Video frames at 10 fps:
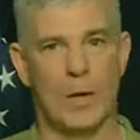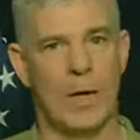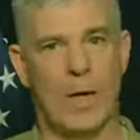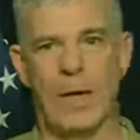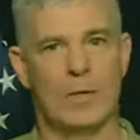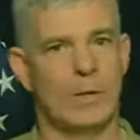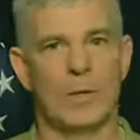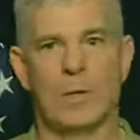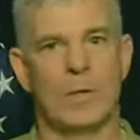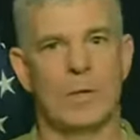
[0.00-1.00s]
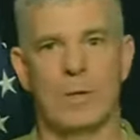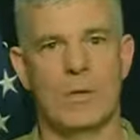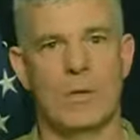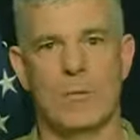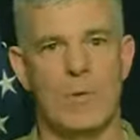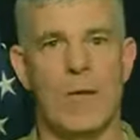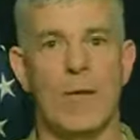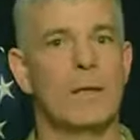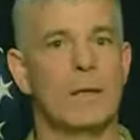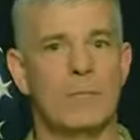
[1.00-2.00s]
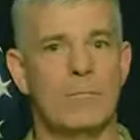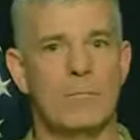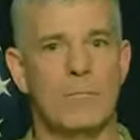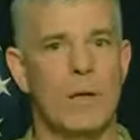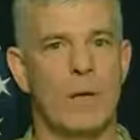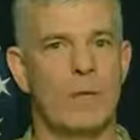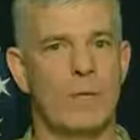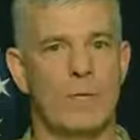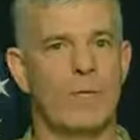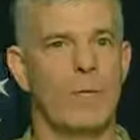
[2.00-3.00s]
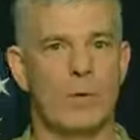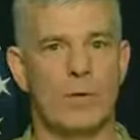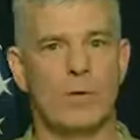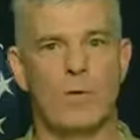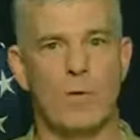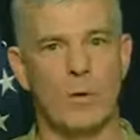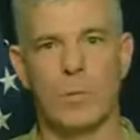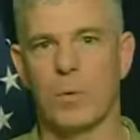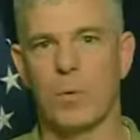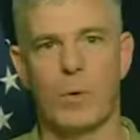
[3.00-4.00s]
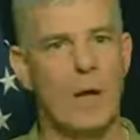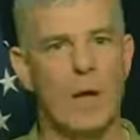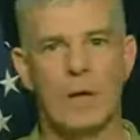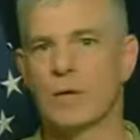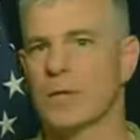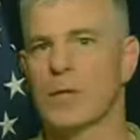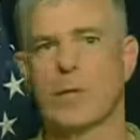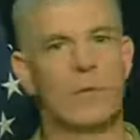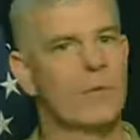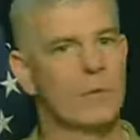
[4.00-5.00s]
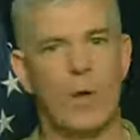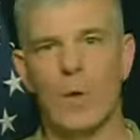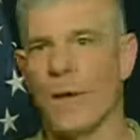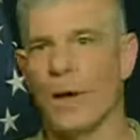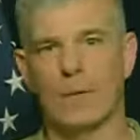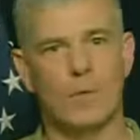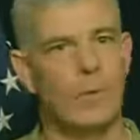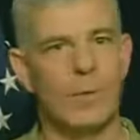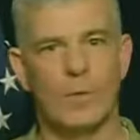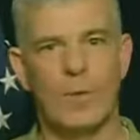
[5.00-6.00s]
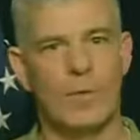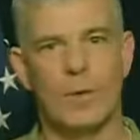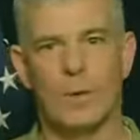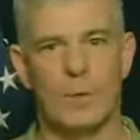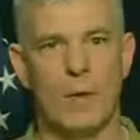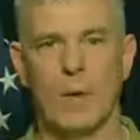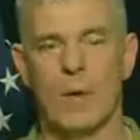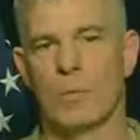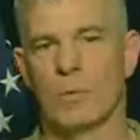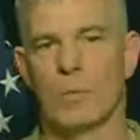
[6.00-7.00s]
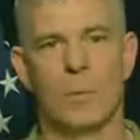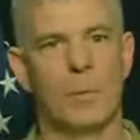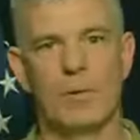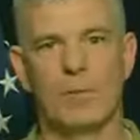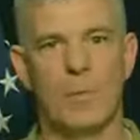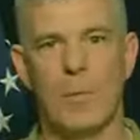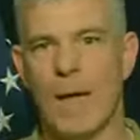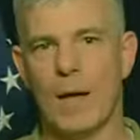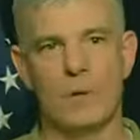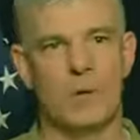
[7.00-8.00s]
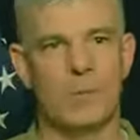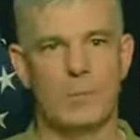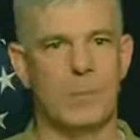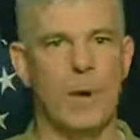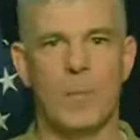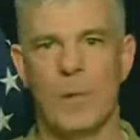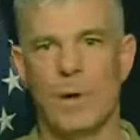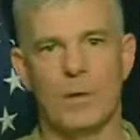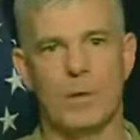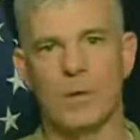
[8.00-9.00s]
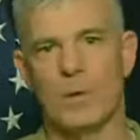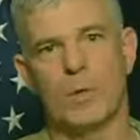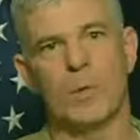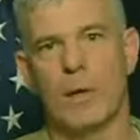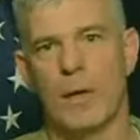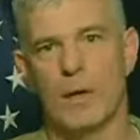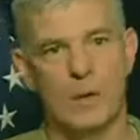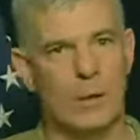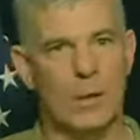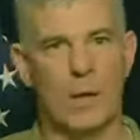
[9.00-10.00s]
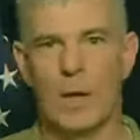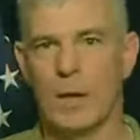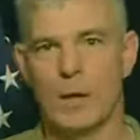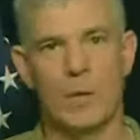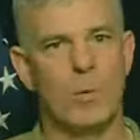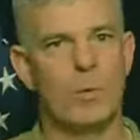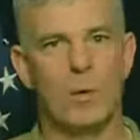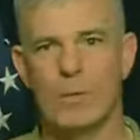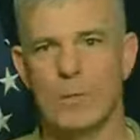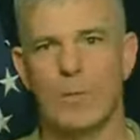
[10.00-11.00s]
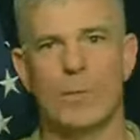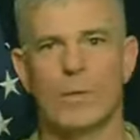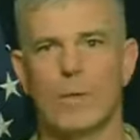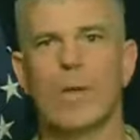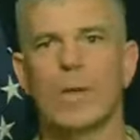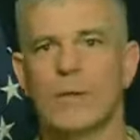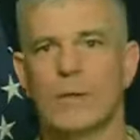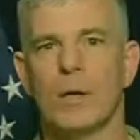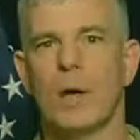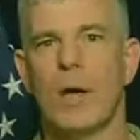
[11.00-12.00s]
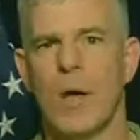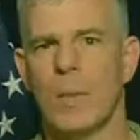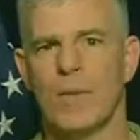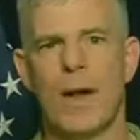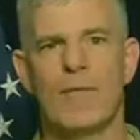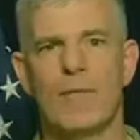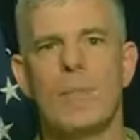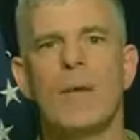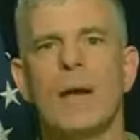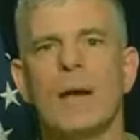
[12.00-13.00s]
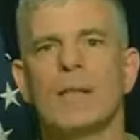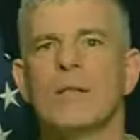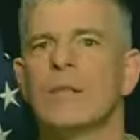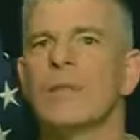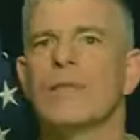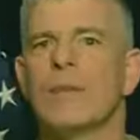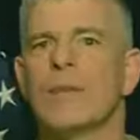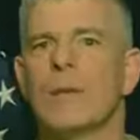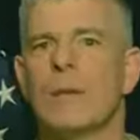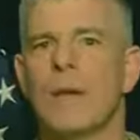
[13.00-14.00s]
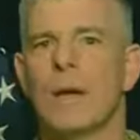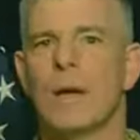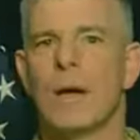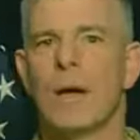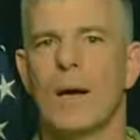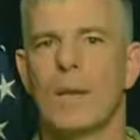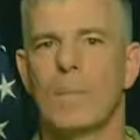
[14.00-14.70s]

as there is in, in, with any, you know, force that's forward deployed, there's a continuous flow back and forth of everything, presumably from mail to spare parts to resupplies to, you know, replacement personnel, et cetera. But there haven't been any significant, uh,